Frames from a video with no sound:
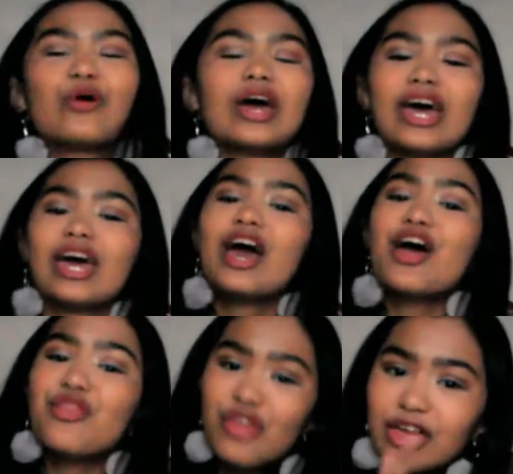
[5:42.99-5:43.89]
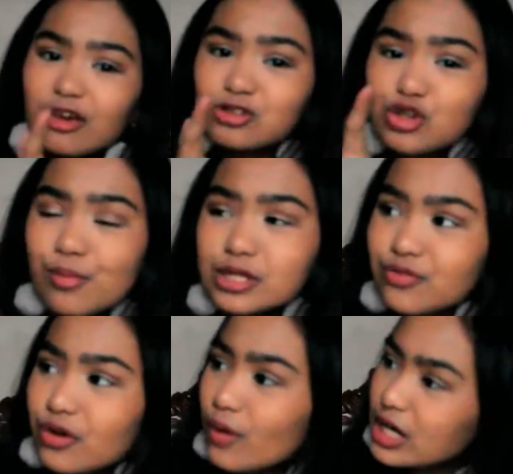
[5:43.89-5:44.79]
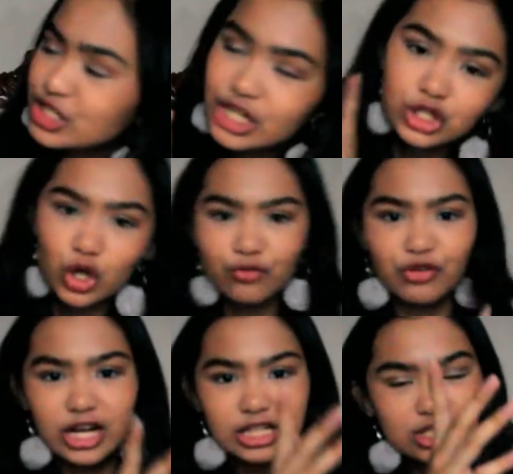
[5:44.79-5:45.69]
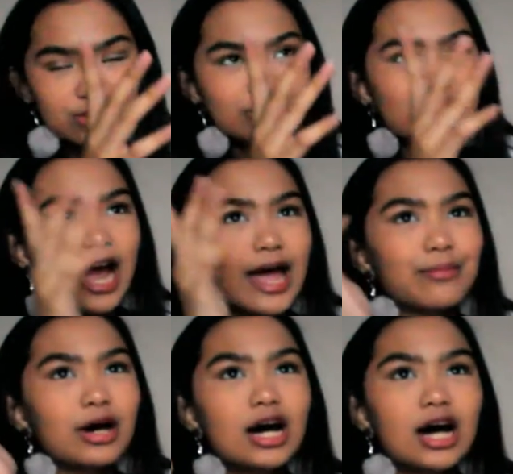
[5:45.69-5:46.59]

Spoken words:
Okay, thank you so much for watching. Don't forget to subscribe.